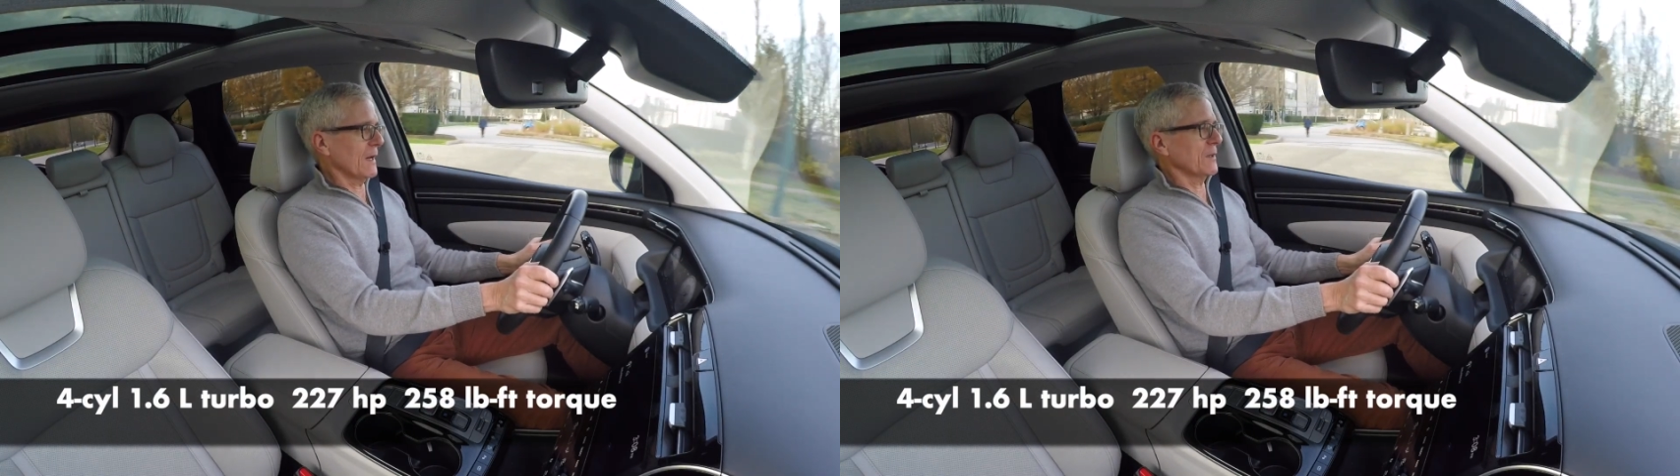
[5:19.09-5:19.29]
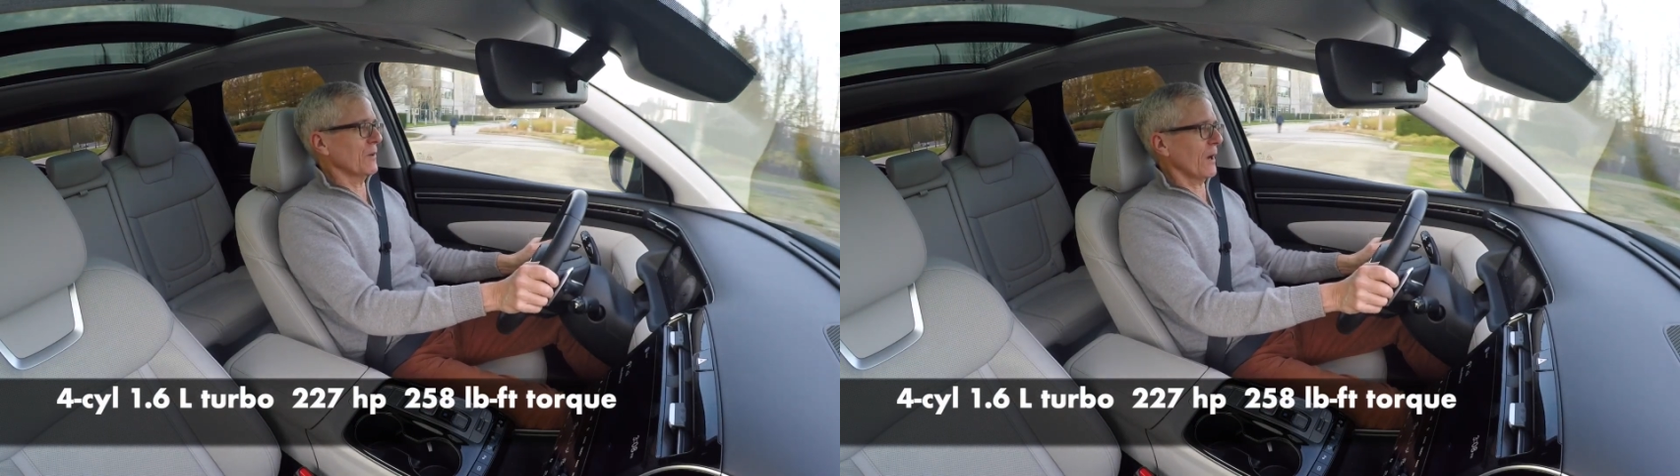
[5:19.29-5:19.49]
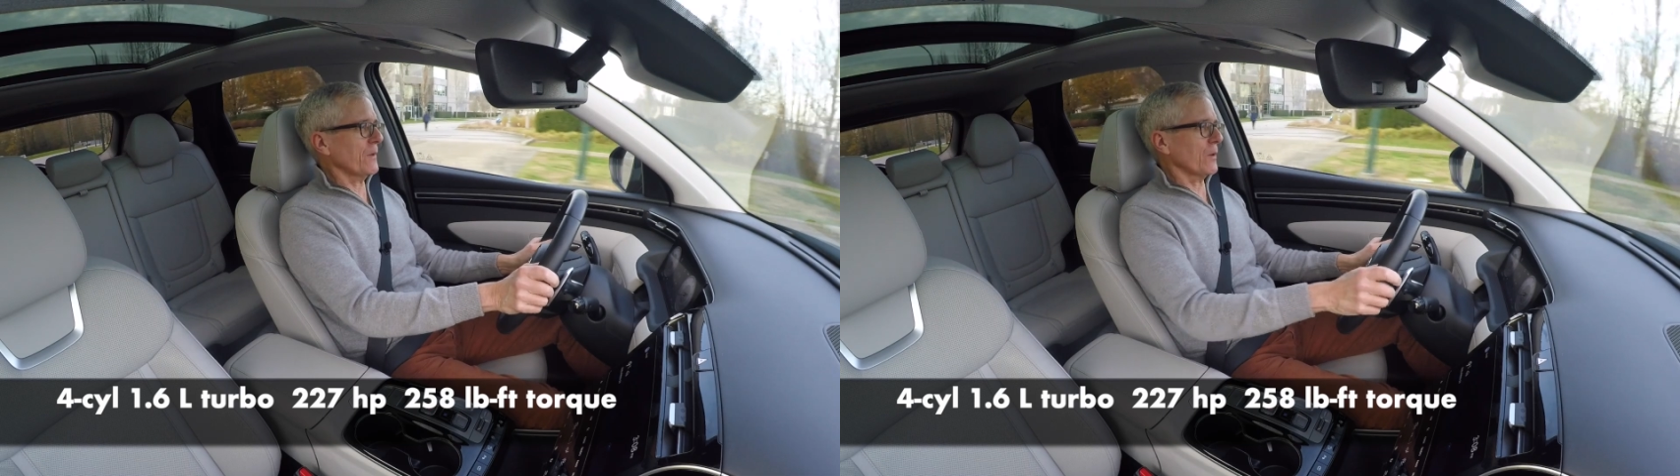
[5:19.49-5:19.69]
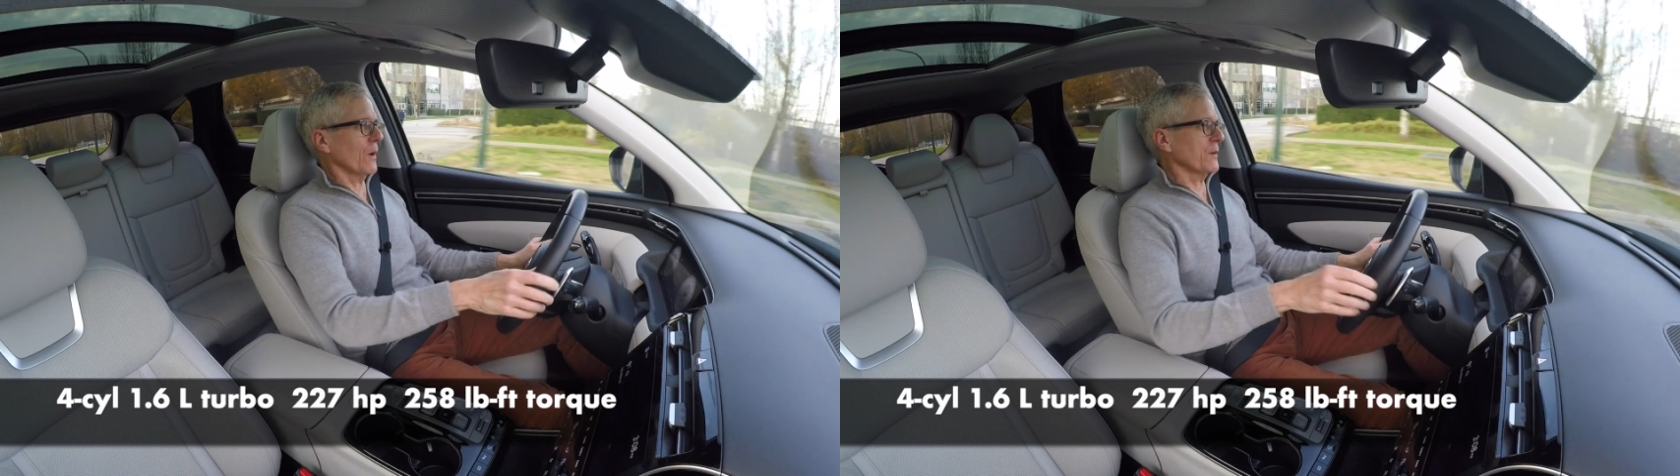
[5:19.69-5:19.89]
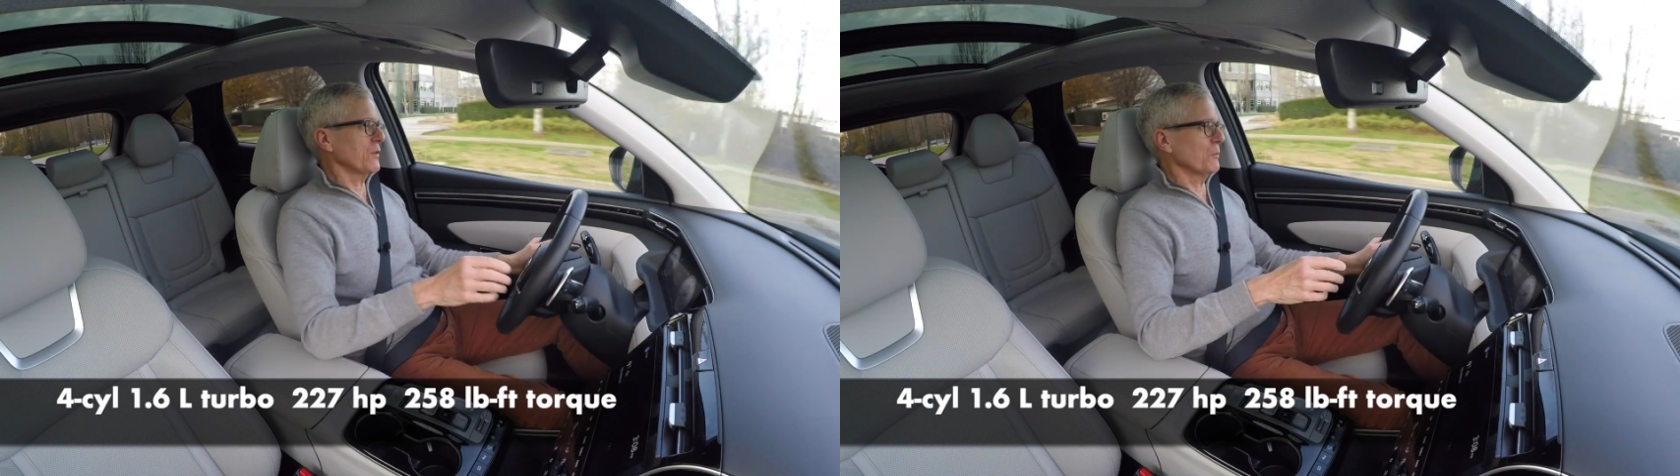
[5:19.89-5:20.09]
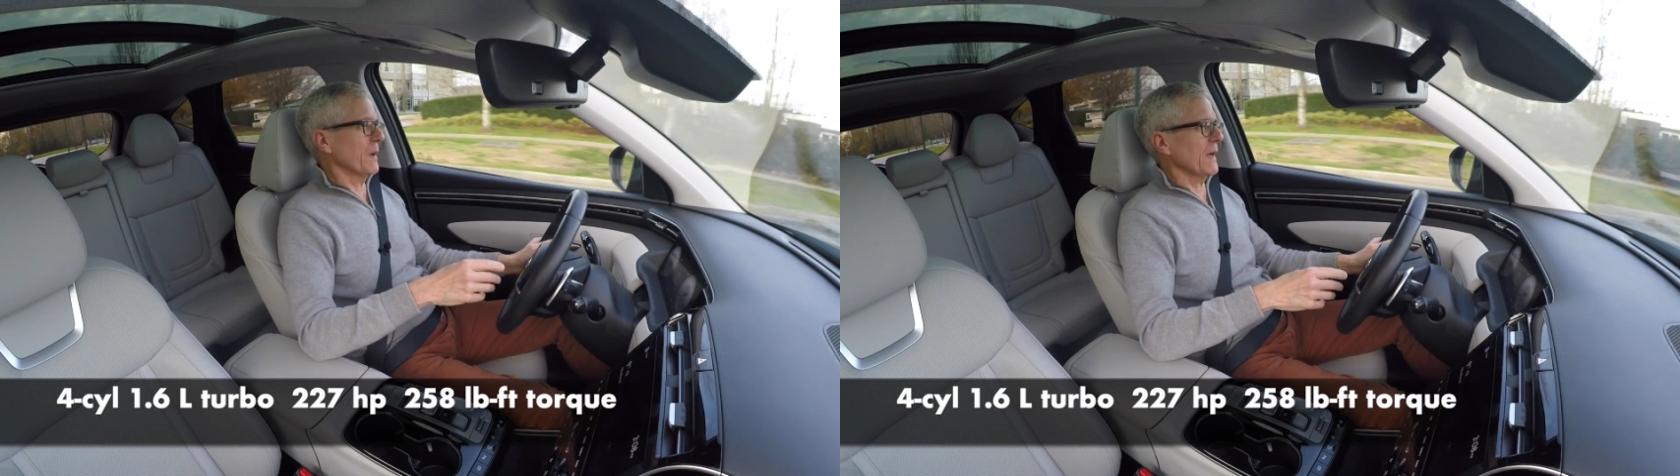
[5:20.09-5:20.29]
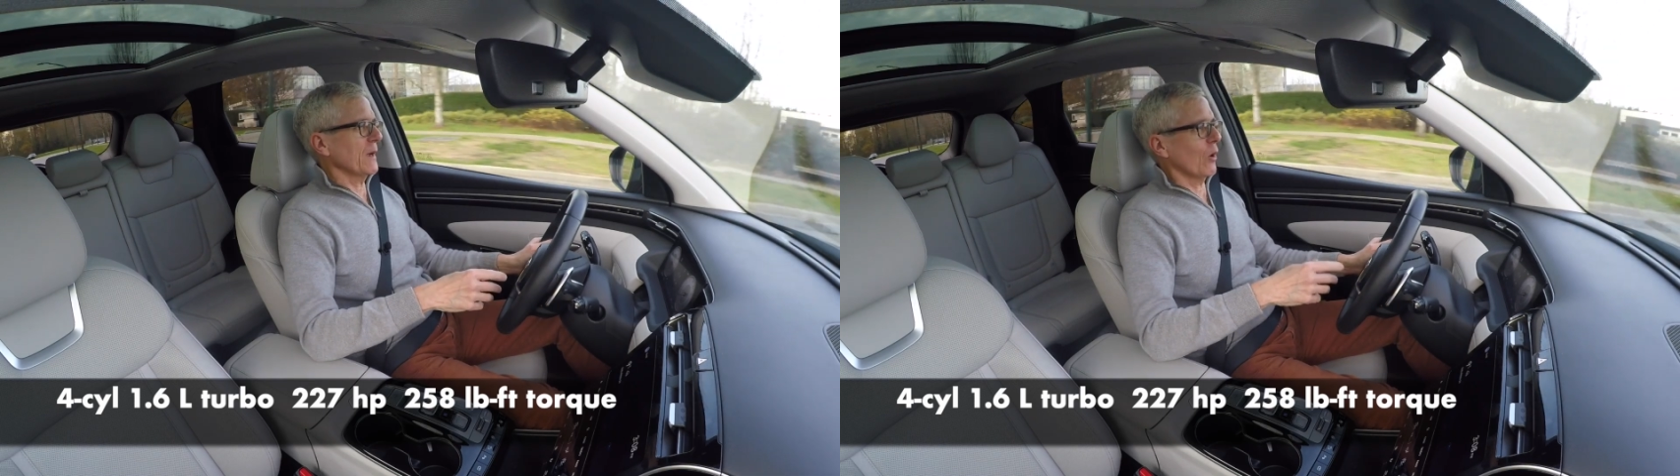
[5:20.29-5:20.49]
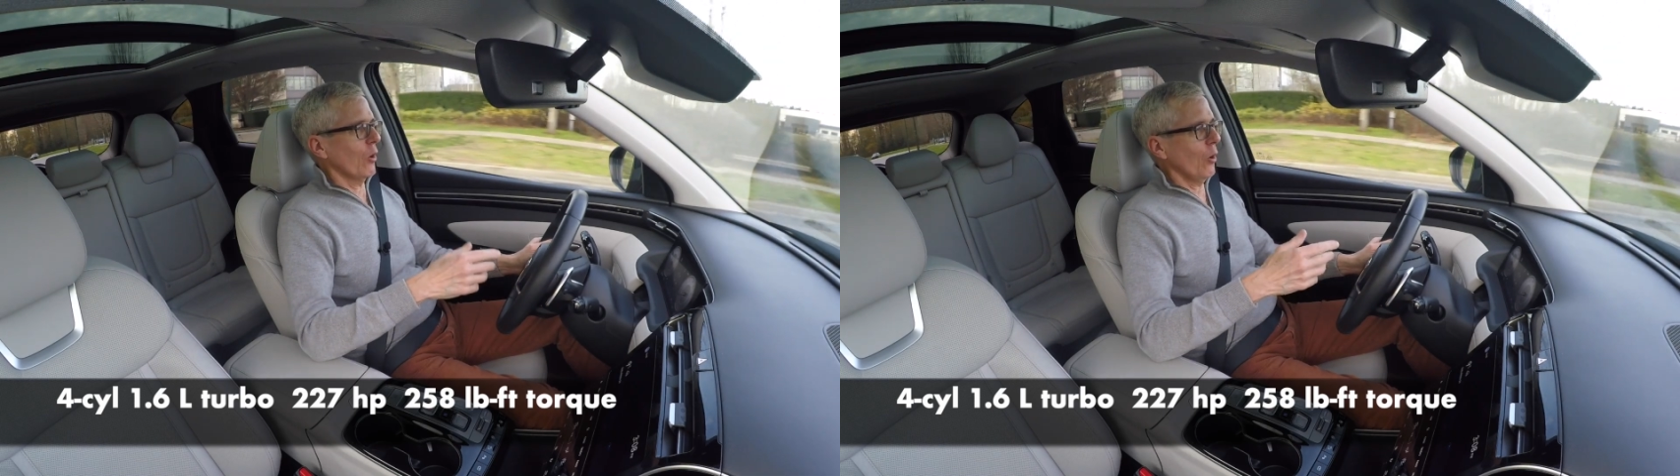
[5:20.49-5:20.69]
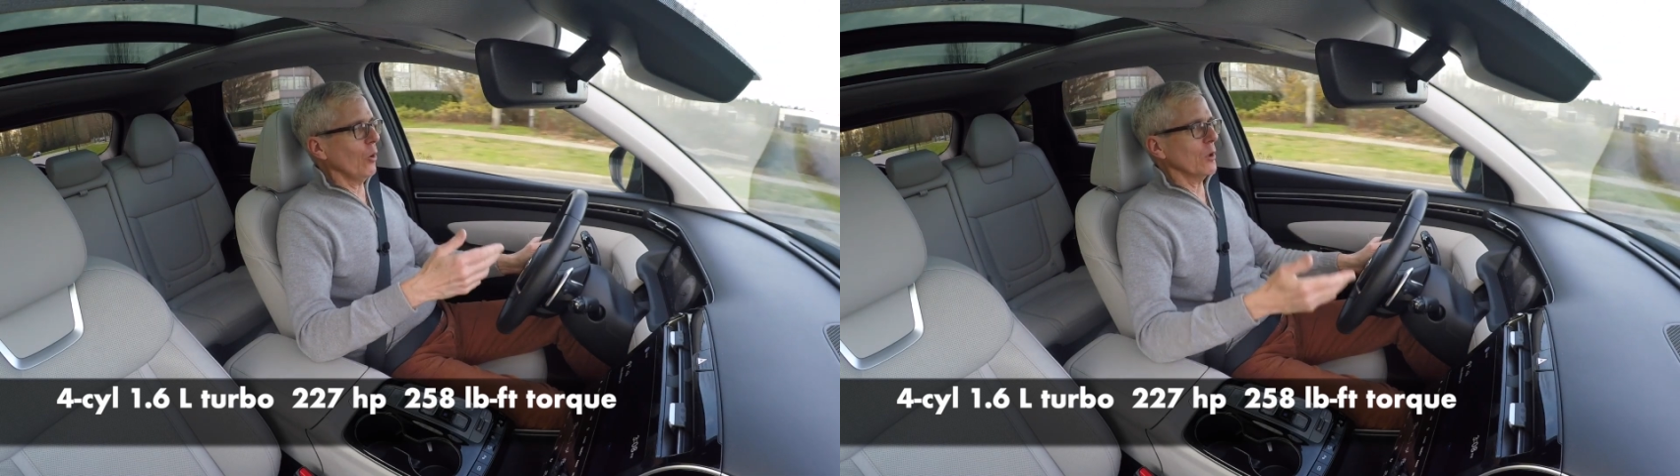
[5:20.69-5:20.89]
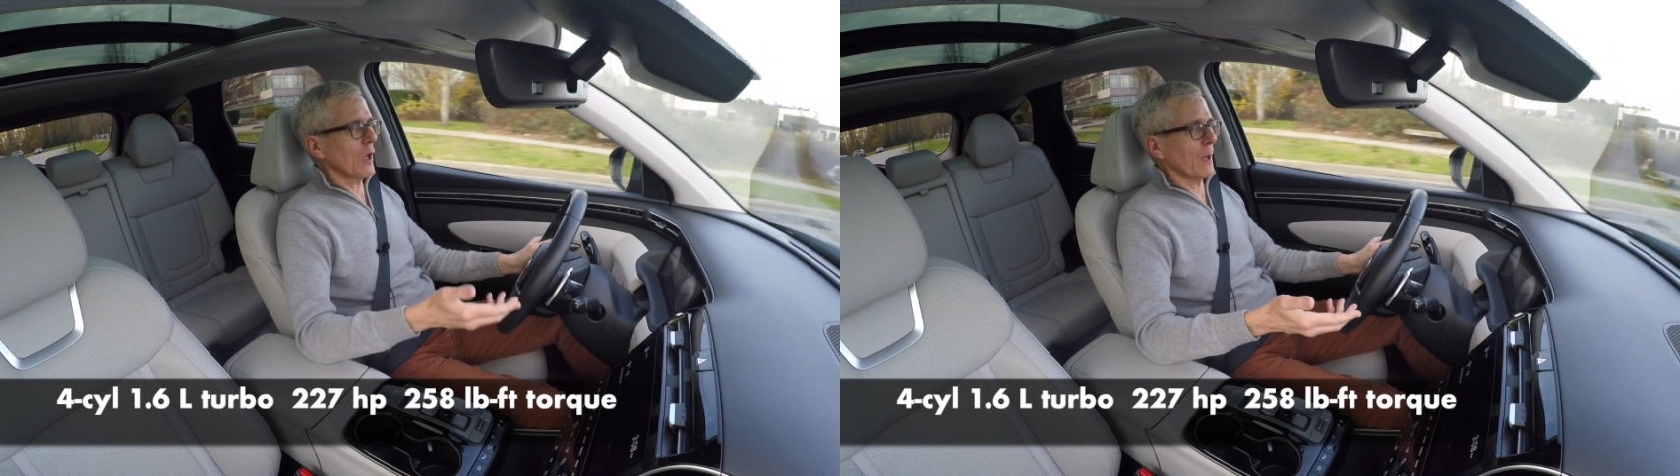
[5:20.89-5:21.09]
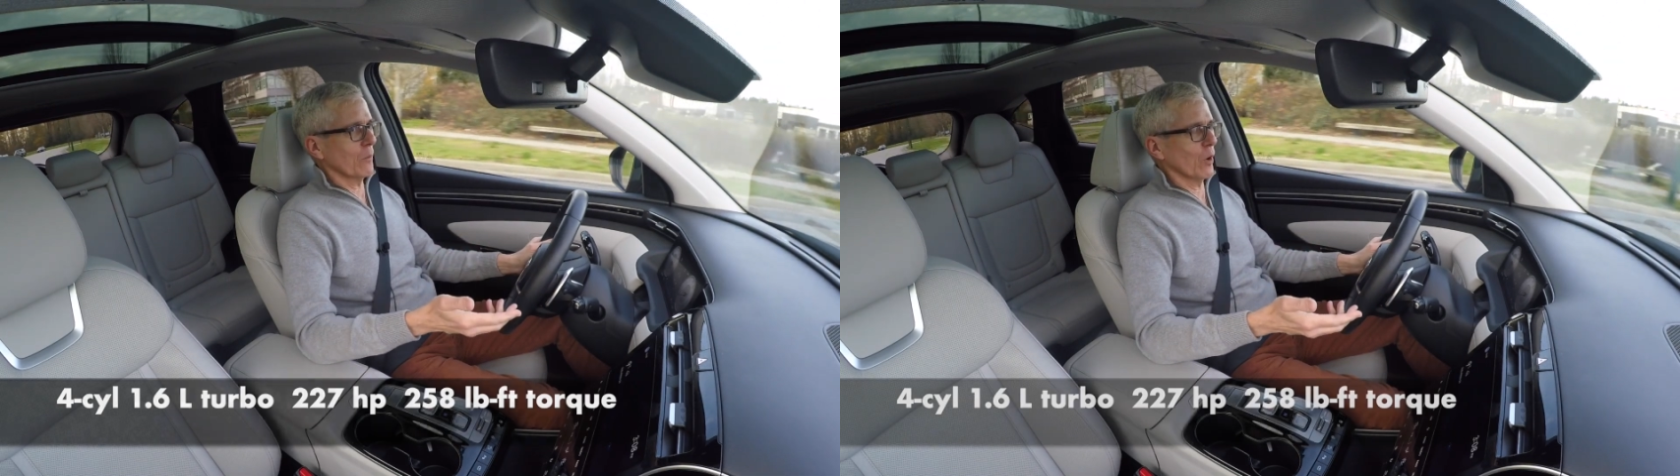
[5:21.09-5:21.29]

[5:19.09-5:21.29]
you're either going to pay a whole lot